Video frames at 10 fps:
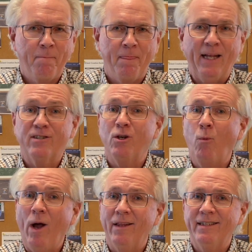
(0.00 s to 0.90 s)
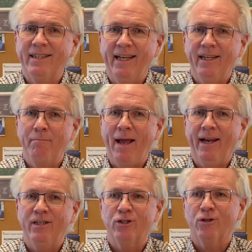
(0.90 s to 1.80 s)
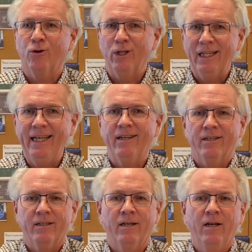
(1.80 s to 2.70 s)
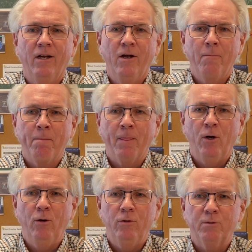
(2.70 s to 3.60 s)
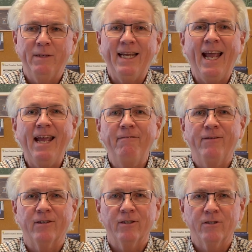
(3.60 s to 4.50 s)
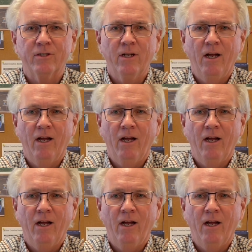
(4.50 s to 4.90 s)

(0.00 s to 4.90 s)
That's the well-intended manager or leader whose behaviors